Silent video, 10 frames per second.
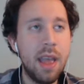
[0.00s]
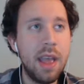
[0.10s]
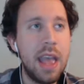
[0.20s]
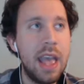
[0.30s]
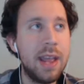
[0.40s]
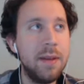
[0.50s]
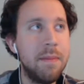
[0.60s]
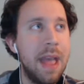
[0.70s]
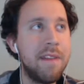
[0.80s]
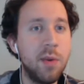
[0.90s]

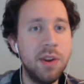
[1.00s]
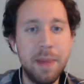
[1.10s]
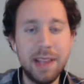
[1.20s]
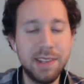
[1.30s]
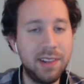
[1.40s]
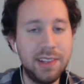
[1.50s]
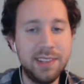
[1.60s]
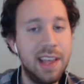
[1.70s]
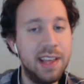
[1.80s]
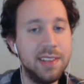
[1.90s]
And everyone basically
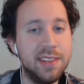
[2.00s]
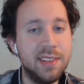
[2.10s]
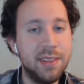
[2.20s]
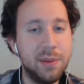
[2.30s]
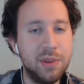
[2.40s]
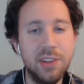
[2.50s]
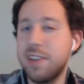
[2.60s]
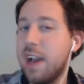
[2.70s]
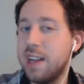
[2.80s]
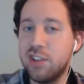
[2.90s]
says, which
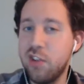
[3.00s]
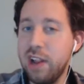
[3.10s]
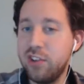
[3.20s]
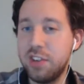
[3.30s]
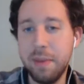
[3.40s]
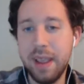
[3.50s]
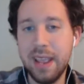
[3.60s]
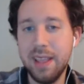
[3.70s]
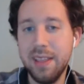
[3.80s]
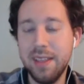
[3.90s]
is kind of strange to
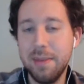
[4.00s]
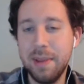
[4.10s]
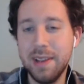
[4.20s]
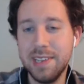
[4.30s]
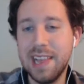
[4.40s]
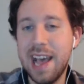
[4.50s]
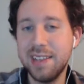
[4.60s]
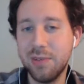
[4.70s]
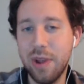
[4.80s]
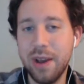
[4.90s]
me, because
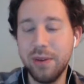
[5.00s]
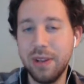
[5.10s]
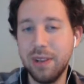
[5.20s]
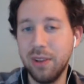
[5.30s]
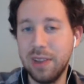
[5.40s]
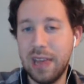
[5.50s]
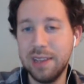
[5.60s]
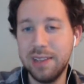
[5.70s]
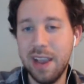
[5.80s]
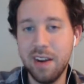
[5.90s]
last round it looked
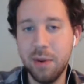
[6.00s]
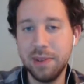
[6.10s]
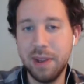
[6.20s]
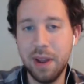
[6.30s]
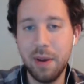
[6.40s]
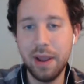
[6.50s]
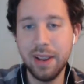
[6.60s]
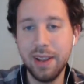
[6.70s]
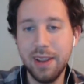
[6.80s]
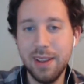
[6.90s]
like Sarah was
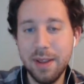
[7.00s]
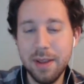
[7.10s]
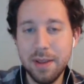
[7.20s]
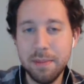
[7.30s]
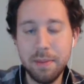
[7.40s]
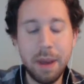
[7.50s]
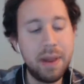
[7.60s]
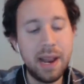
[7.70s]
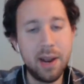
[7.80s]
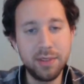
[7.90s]
going. I
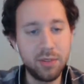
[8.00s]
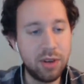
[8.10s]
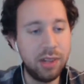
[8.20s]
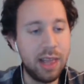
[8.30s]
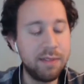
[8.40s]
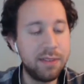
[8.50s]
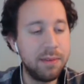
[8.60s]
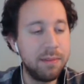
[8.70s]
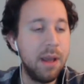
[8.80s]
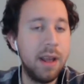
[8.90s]
mean, I know Sari
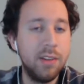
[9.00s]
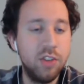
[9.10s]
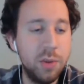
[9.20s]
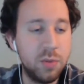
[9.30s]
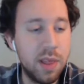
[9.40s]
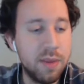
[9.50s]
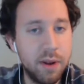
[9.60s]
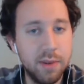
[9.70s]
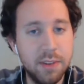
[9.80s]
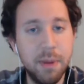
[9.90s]
left and she was one of the
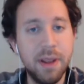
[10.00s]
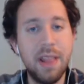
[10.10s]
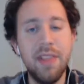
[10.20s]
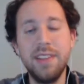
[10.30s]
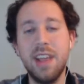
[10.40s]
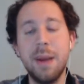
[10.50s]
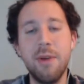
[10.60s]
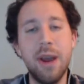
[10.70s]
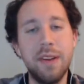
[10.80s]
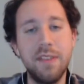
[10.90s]
votes, but this time
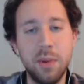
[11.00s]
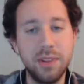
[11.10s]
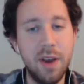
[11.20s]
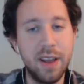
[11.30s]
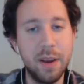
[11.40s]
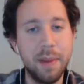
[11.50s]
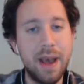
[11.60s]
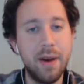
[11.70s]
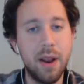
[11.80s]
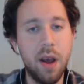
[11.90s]
around, everyone's talking
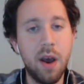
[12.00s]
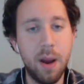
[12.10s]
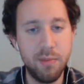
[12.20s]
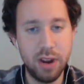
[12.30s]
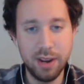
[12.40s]
about Aubrey.